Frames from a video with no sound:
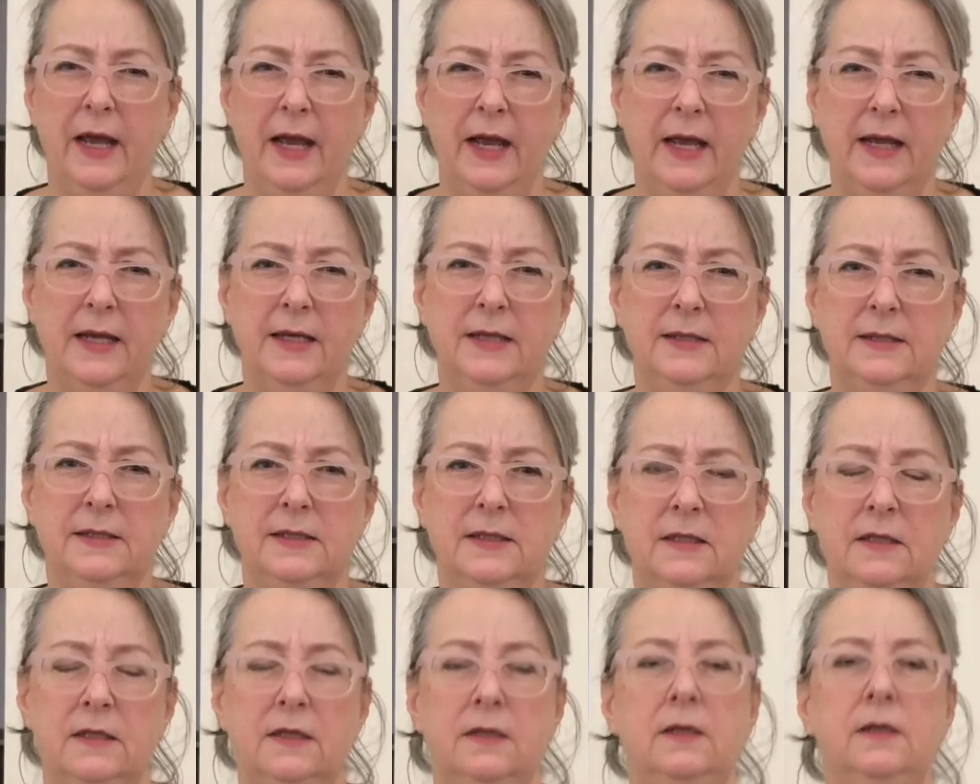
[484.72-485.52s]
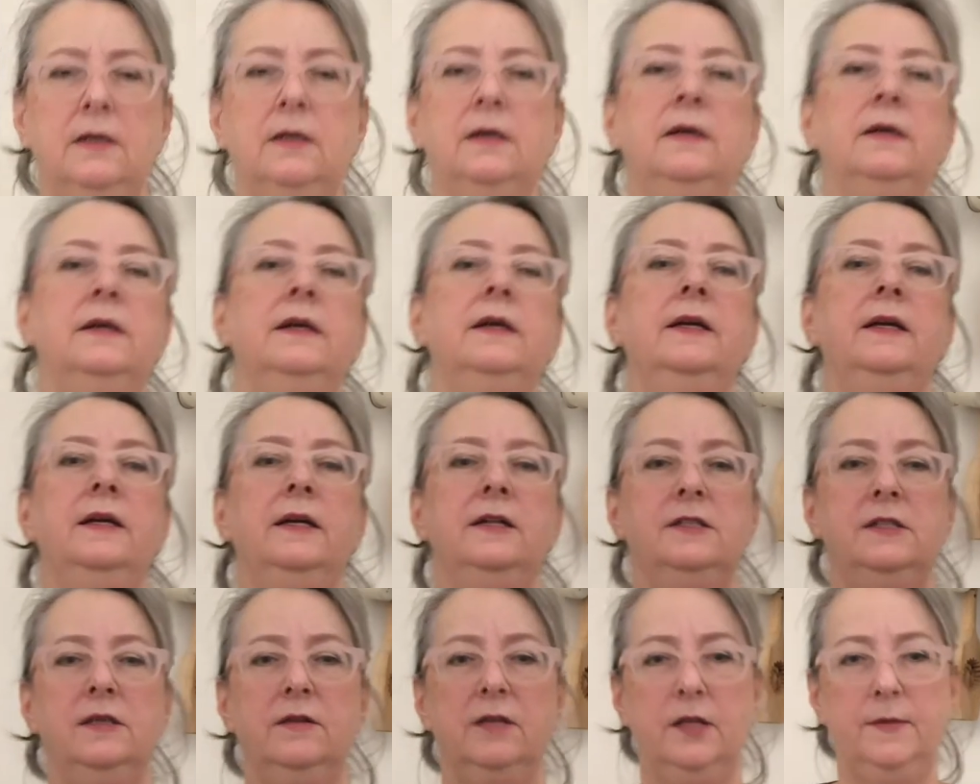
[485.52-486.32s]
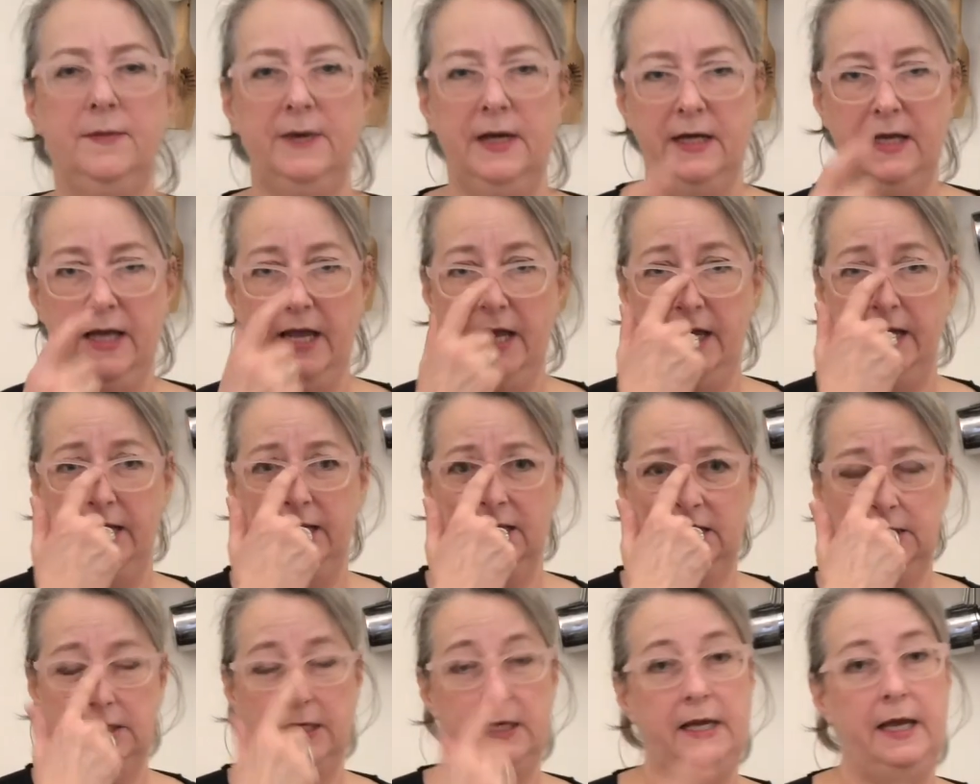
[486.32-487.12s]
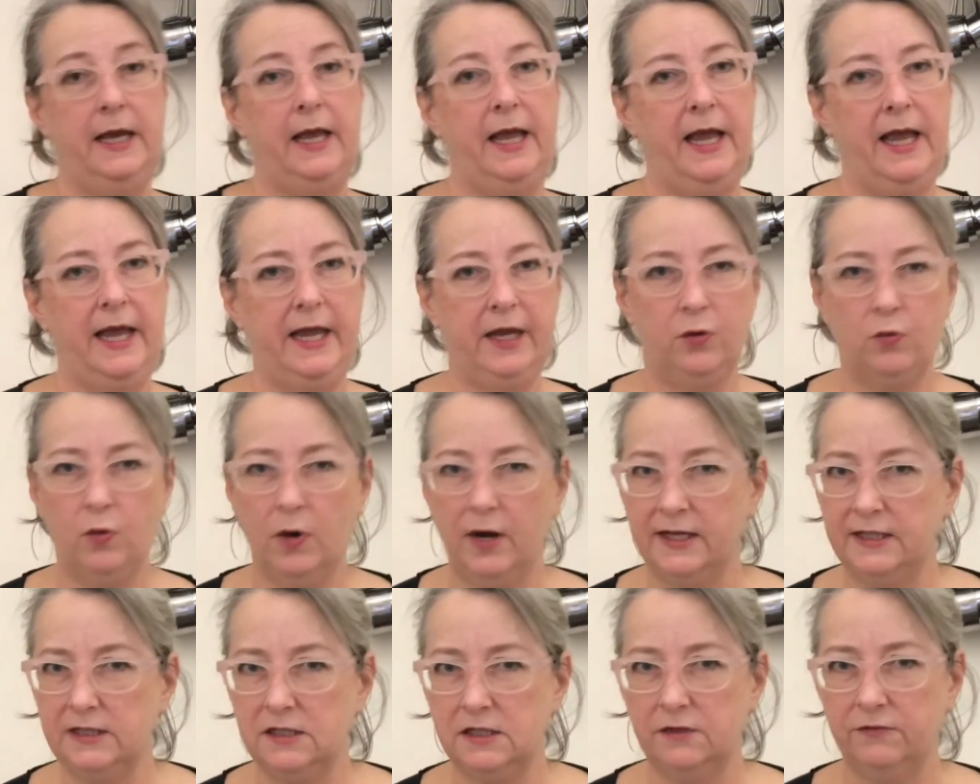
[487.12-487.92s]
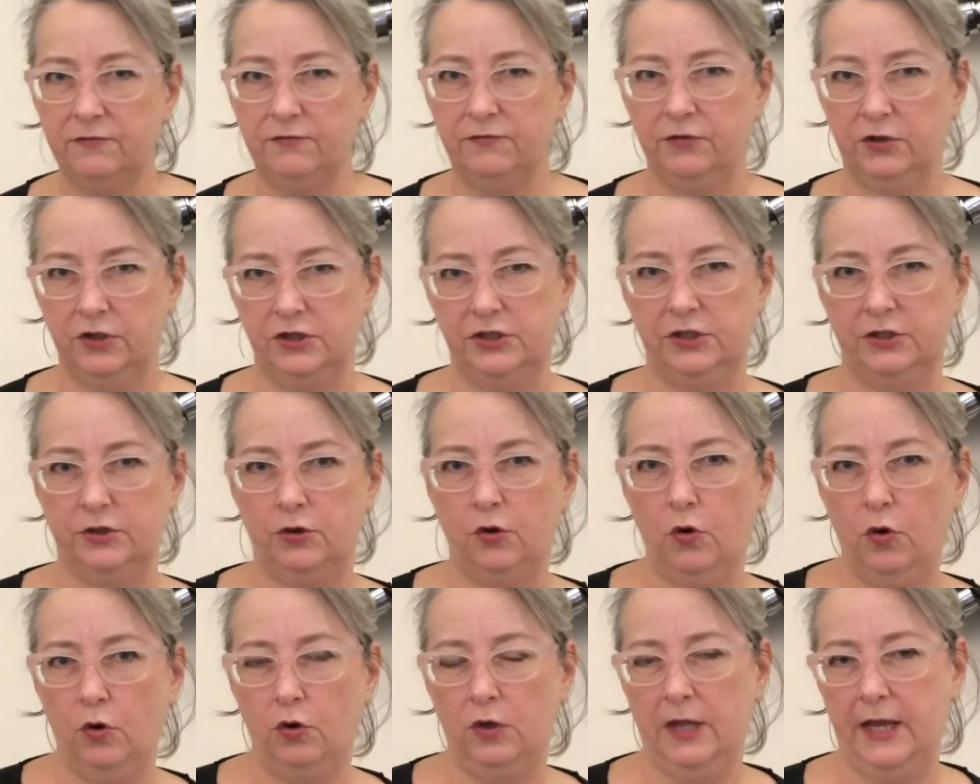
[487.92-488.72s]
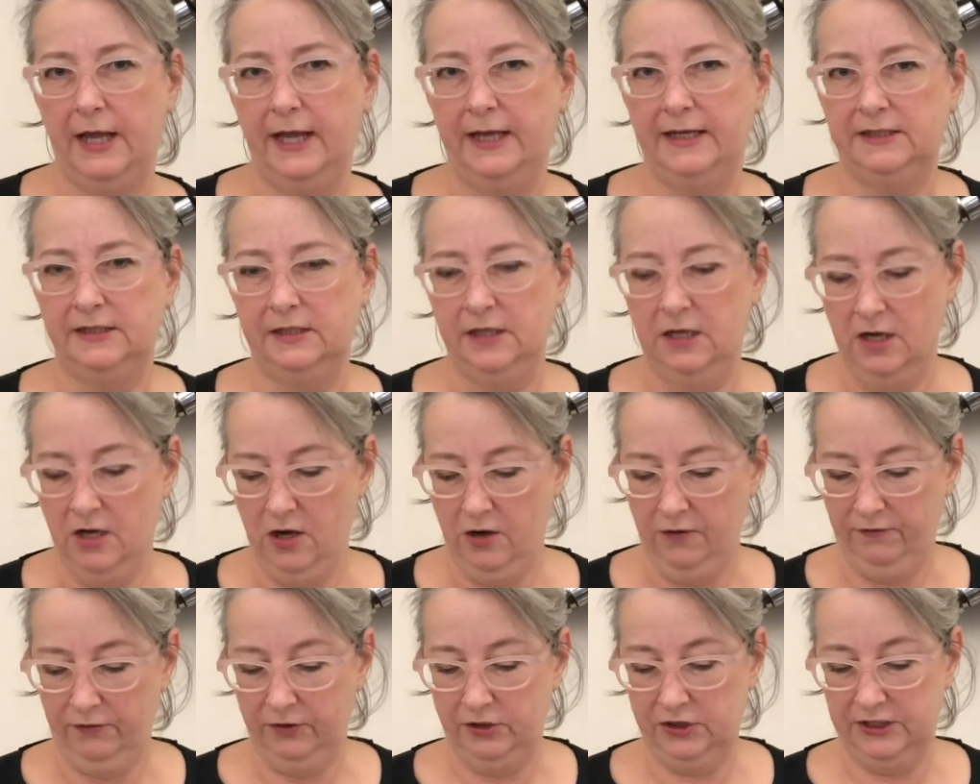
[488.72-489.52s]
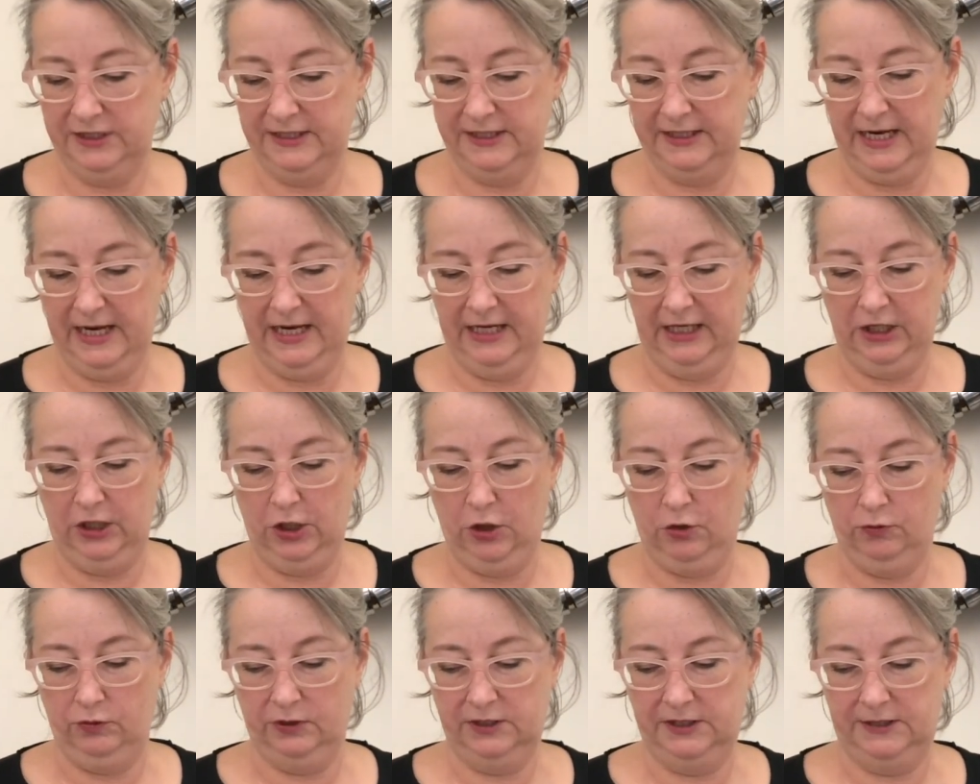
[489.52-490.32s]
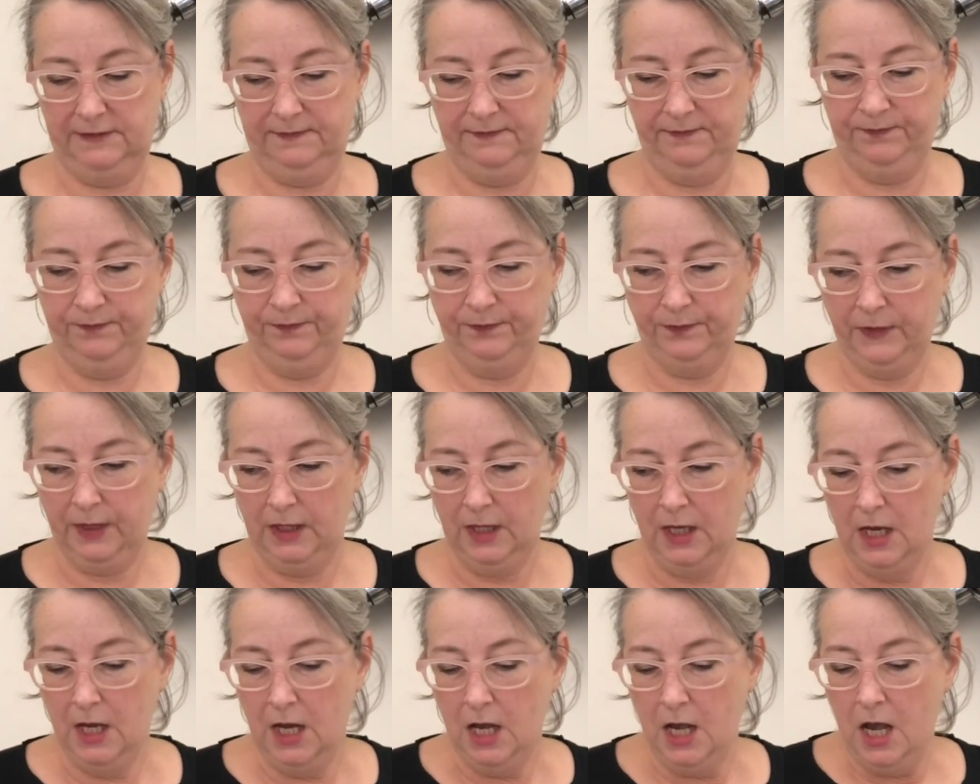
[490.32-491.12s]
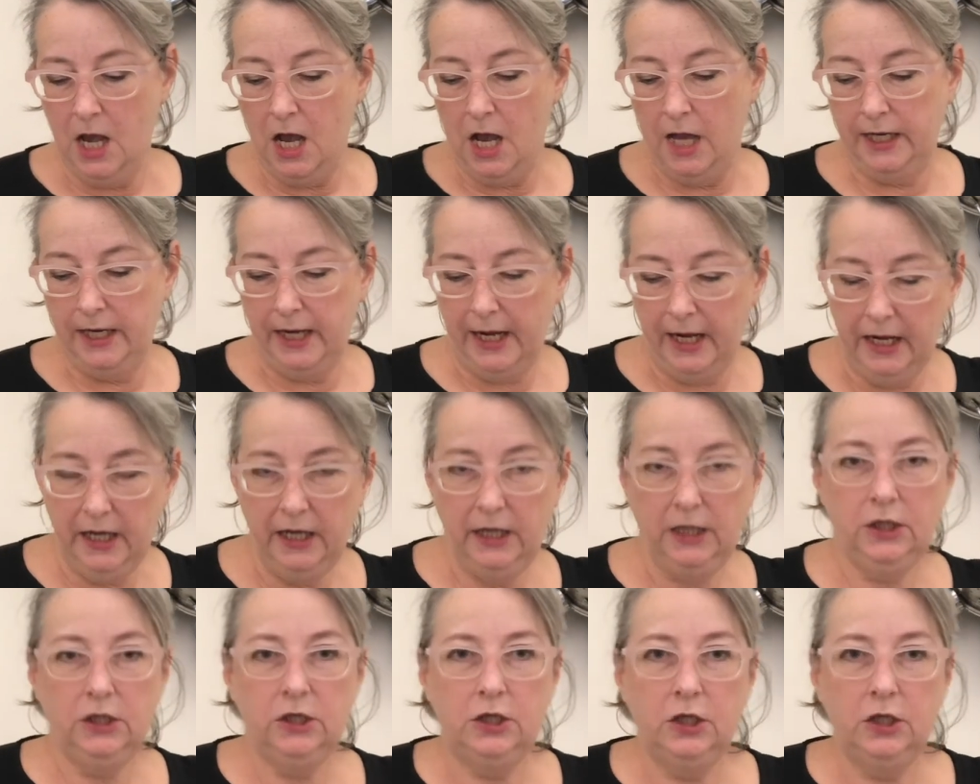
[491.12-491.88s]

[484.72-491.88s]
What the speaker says: eggs? Here's something about eggs. Egg whites versus whole eggs versus egg yolks. An egg